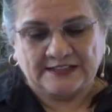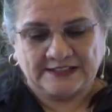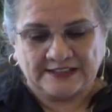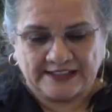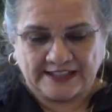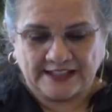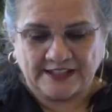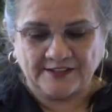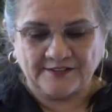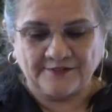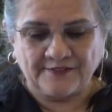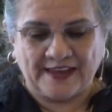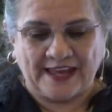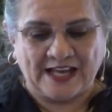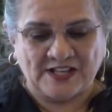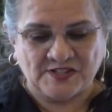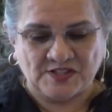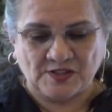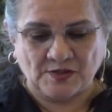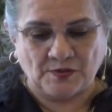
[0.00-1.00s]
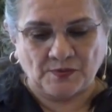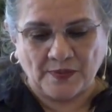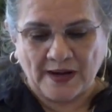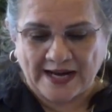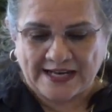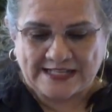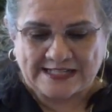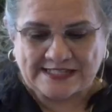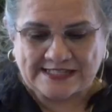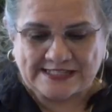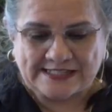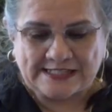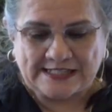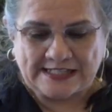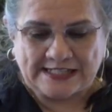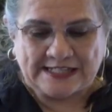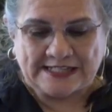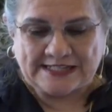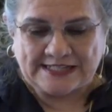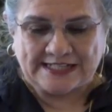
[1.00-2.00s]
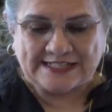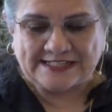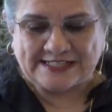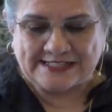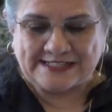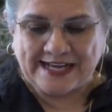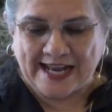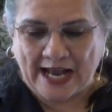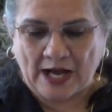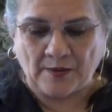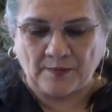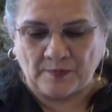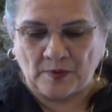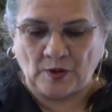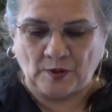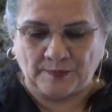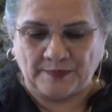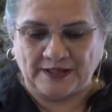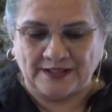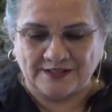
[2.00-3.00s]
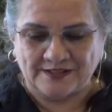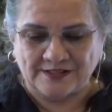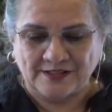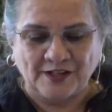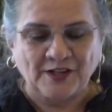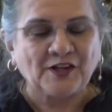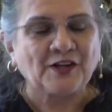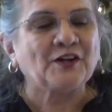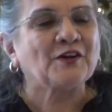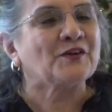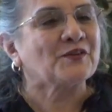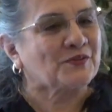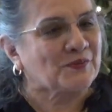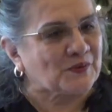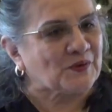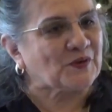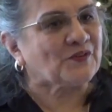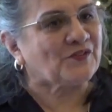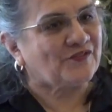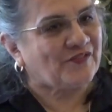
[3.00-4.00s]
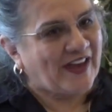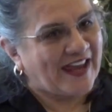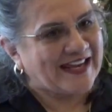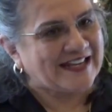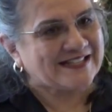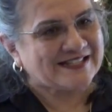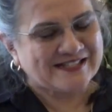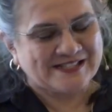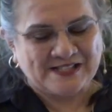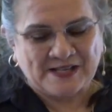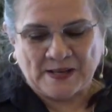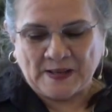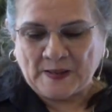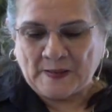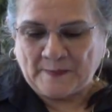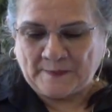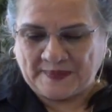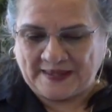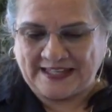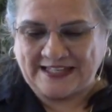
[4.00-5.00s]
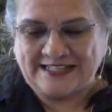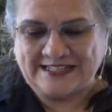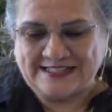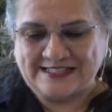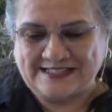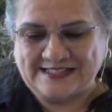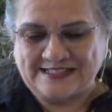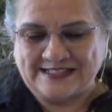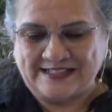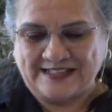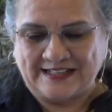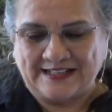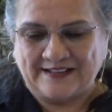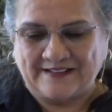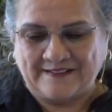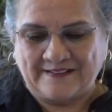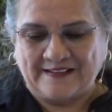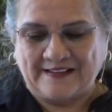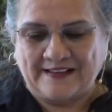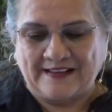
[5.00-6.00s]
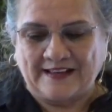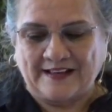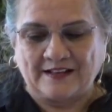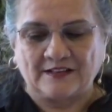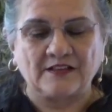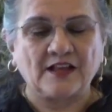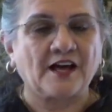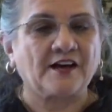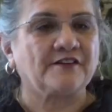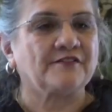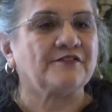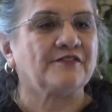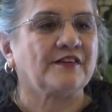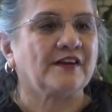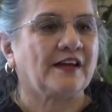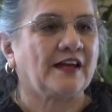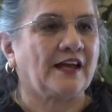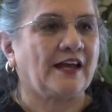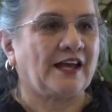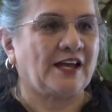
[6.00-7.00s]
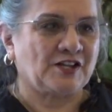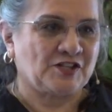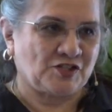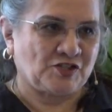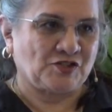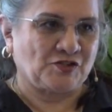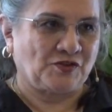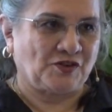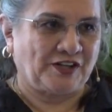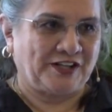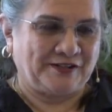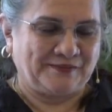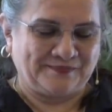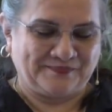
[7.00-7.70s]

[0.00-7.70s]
Live as Christ in this now moment through faith, peace, love, and joy.